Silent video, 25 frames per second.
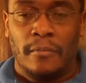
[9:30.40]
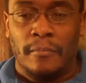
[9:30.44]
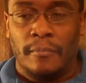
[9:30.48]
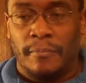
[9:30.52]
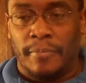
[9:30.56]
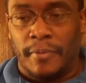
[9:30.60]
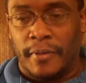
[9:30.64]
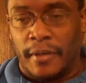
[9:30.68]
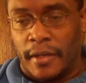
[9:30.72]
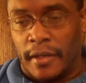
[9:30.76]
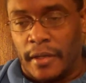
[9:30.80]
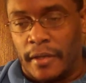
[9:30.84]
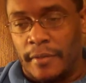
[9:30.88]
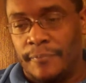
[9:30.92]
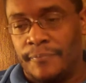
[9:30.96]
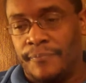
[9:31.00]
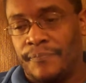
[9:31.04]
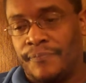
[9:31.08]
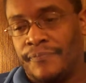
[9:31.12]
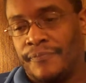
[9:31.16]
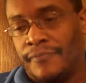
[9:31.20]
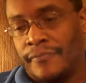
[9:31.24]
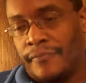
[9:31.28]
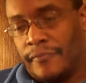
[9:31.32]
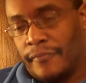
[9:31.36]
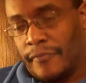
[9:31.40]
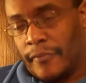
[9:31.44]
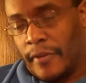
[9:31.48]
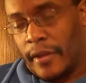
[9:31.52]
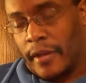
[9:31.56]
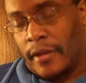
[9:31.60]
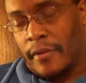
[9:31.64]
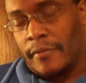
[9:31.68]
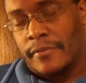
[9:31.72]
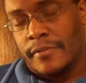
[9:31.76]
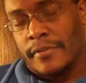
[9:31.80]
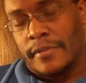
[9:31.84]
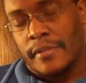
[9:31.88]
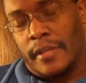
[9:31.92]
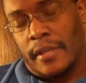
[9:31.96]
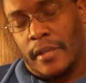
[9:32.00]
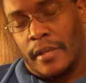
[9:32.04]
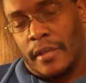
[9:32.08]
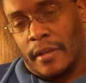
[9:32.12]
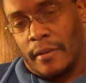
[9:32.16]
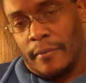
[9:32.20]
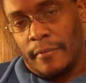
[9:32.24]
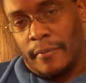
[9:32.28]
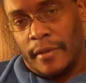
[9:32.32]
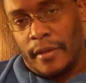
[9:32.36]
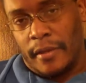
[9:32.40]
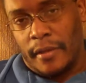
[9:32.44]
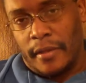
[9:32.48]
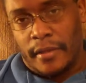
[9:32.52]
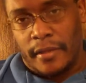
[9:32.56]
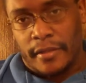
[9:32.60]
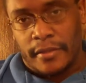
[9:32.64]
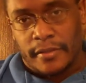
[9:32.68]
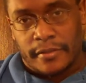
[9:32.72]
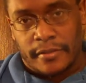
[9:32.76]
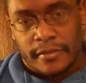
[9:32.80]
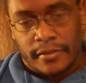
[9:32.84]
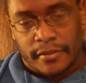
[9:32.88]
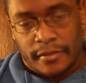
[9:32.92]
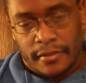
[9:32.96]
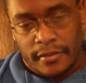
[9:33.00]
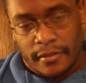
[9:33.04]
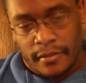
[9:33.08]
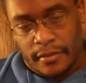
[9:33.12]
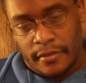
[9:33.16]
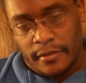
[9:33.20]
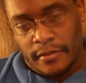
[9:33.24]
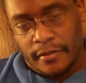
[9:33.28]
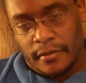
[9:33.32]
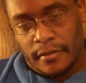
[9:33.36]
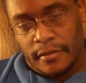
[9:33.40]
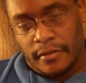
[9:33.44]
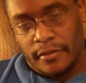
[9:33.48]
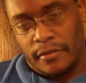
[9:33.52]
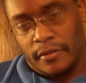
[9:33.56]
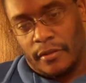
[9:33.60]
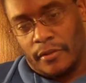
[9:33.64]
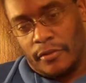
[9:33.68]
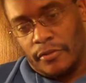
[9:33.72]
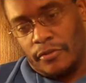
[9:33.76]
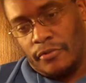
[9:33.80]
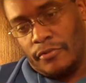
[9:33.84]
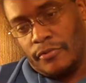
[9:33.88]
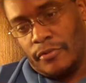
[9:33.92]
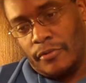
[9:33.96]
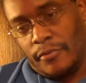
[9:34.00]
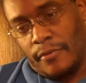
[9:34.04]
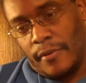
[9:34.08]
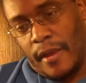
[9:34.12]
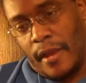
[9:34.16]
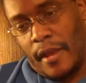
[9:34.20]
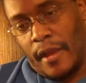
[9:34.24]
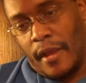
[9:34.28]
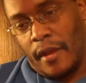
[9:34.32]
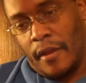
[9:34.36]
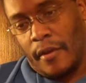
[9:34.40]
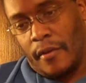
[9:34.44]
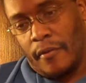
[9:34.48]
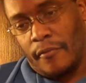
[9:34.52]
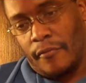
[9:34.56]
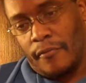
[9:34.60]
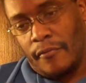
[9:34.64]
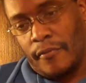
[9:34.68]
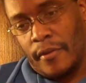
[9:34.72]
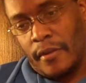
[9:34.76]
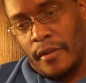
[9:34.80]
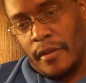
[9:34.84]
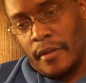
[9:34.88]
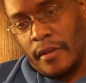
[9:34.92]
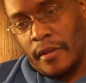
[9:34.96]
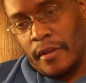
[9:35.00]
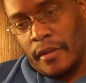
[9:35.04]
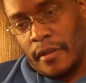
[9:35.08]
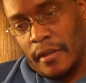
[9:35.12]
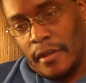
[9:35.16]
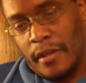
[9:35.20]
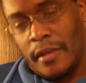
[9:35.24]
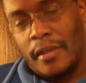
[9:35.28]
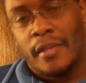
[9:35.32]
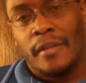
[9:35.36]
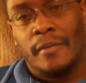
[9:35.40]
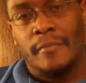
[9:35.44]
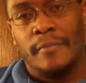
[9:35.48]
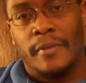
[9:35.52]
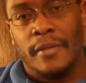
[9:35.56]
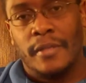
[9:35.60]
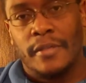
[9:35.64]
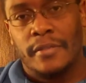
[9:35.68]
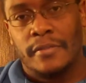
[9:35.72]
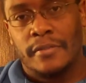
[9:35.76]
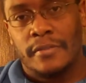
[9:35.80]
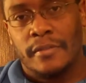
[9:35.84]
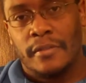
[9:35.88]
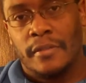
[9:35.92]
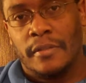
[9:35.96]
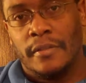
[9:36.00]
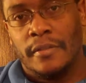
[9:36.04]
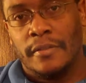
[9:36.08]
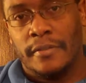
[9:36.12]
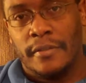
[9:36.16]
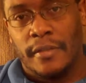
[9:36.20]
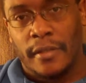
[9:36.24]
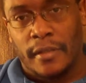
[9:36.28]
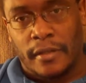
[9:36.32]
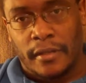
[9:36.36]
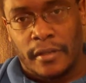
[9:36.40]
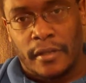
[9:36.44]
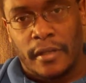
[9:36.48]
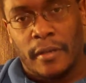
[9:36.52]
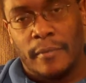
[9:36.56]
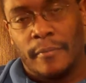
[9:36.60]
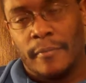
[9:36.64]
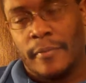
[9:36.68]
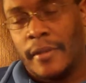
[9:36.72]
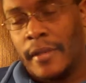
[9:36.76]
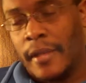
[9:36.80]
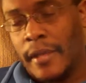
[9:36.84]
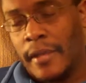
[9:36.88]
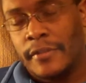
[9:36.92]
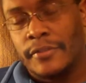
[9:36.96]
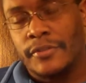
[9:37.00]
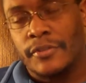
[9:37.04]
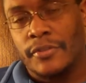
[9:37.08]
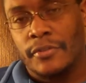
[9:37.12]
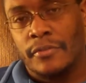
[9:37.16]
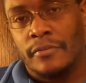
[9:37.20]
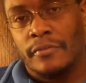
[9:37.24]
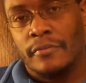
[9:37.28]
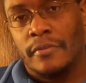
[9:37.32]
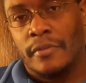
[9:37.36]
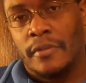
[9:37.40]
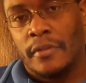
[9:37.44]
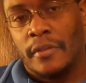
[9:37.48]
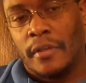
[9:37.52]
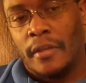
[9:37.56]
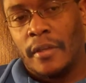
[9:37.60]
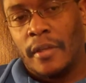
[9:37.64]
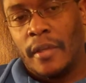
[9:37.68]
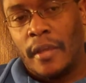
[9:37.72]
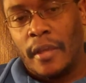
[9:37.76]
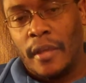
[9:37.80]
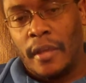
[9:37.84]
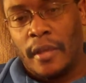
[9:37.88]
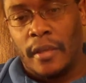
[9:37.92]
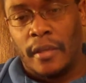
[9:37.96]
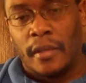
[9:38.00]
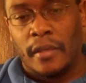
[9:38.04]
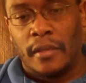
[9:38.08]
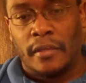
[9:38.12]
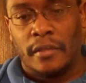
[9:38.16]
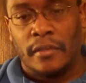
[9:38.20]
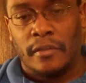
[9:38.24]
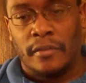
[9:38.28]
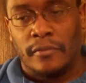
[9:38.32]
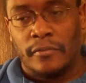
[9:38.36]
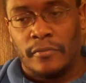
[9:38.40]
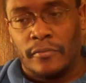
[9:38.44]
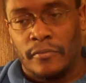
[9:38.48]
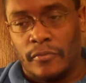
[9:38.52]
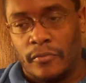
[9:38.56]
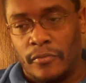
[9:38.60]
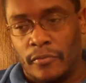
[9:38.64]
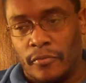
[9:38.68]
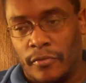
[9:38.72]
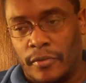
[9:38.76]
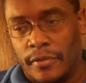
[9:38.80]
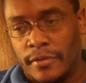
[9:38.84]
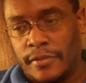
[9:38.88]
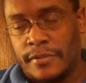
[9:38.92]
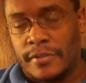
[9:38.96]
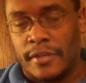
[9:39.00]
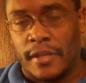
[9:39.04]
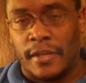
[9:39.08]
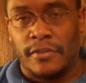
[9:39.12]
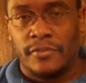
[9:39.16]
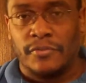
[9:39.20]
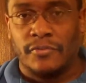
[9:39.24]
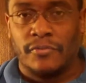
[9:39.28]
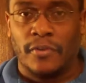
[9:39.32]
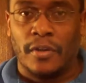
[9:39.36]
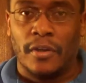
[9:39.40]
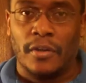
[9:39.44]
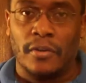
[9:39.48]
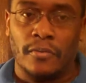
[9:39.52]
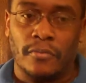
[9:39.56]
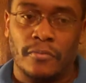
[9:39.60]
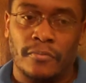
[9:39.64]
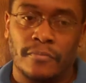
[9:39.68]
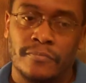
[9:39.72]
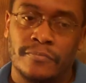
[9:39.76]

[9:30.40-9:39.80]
But, like I was saying, I mean, it's, you know, you do have enemies that are coming at you. And in Saints Row,